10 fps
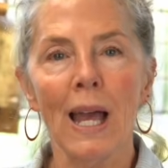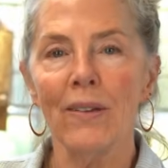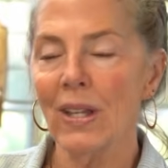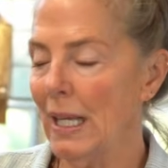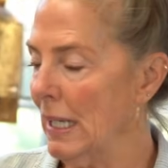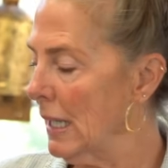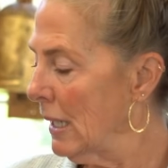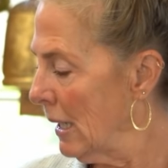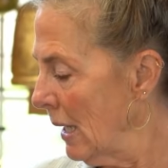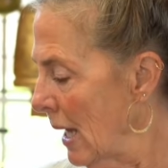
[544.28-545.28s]
have heated,
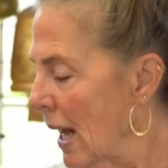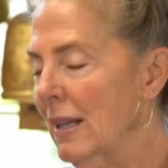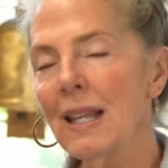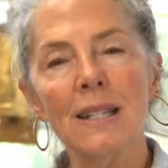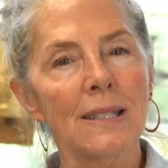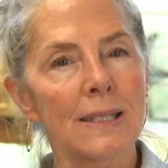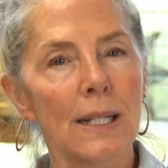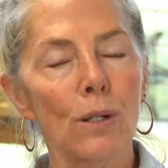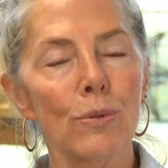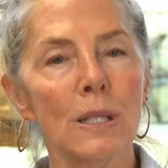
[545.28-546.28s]
they
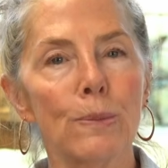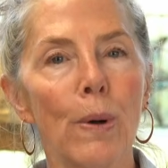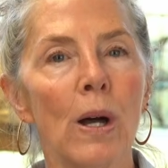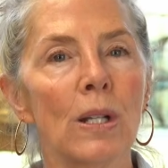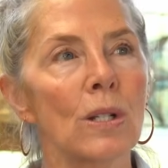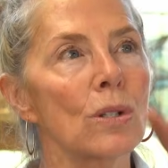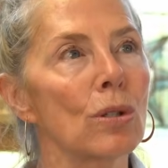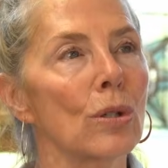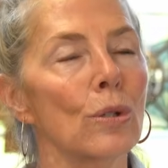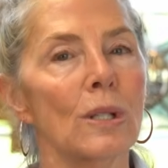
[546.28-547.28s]
still respond
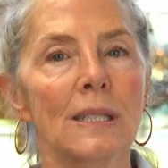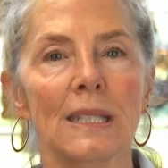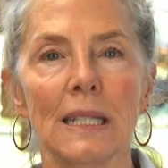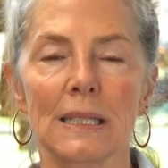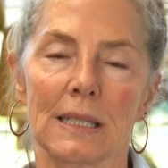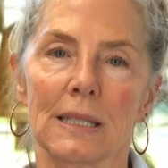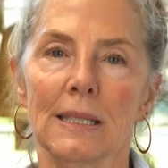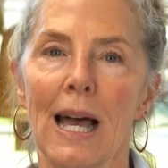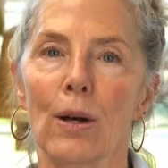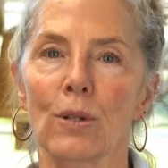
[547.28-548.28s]
to the seasons
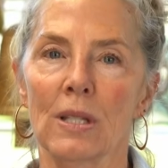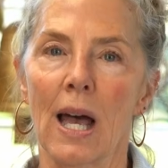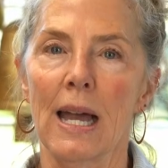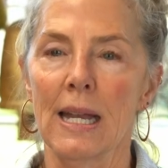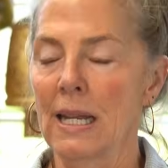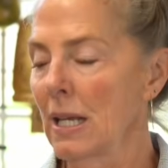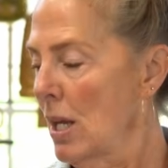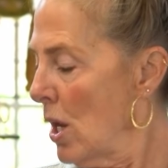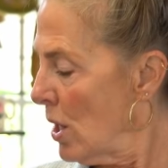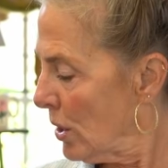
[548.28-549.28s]
outside.
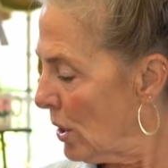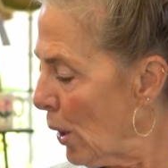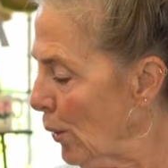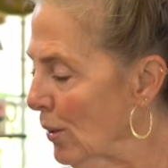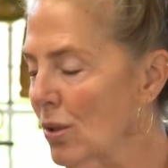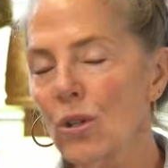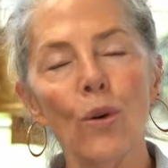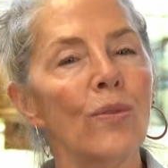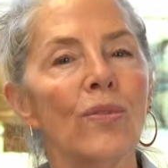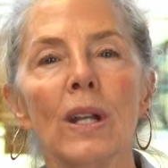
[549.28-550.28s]
So
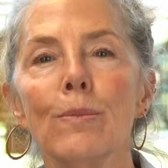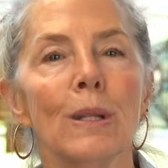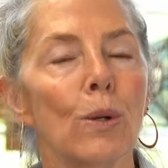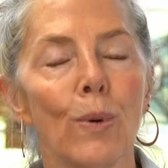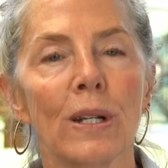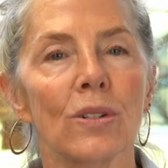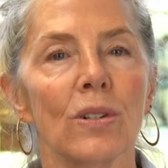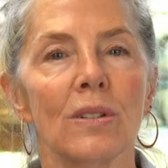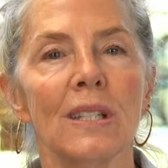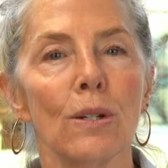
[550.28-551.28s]
don't feed them in the
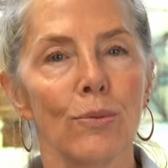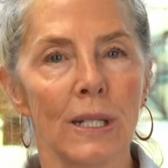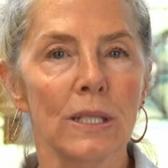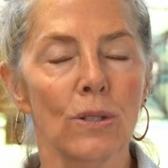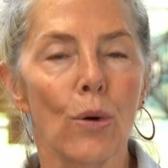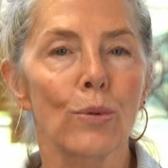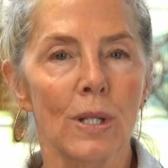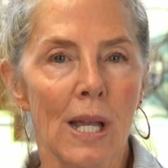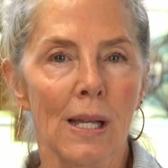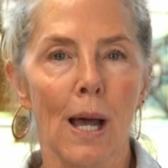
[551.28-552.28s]
winter. They really don't
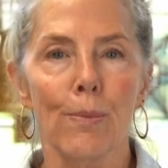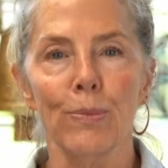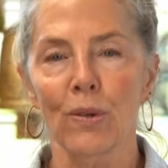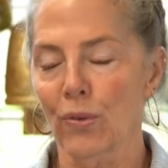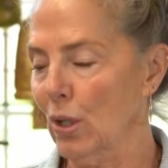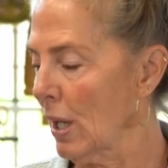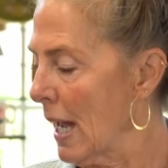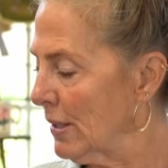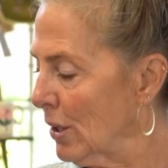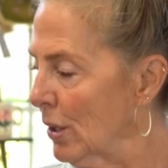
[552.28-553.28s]
take up the
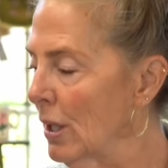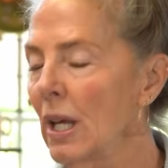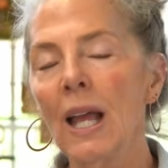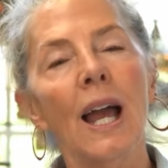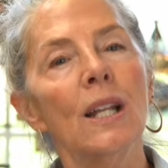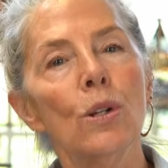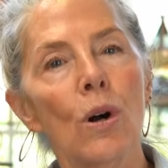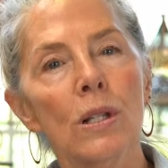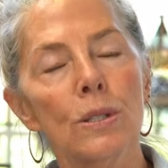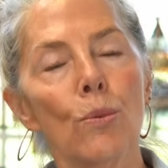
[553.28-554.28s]
fertilizer, and you
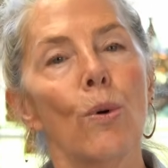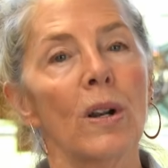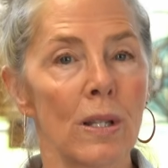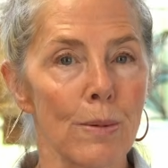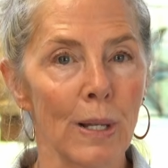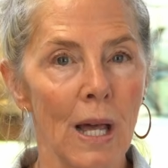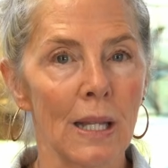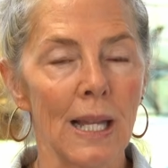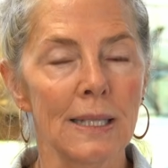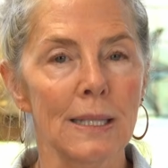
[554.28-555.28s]
also water them a
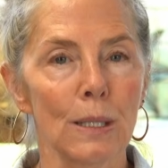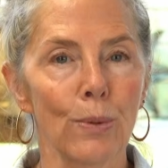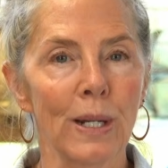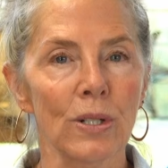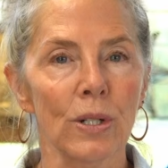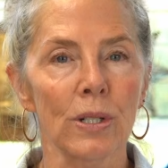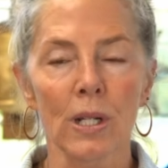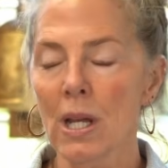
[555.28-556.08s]
lot less in the winter.